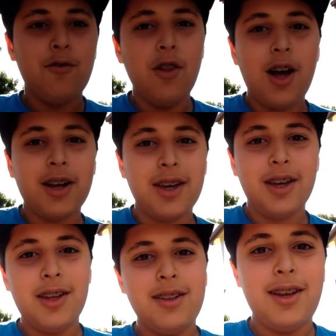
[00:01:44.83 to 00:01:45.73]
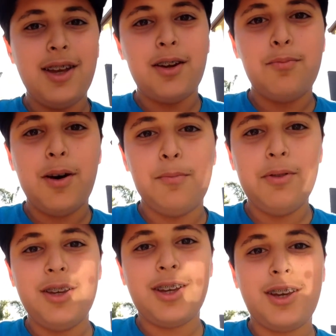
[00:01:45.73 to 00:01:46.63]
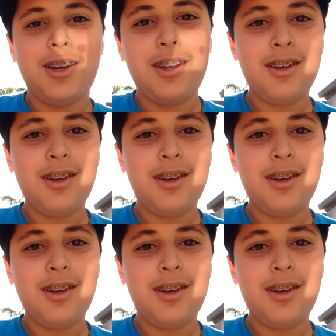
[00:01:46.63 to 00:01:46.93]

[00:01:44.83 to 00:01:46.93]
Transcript: vlogging in like public.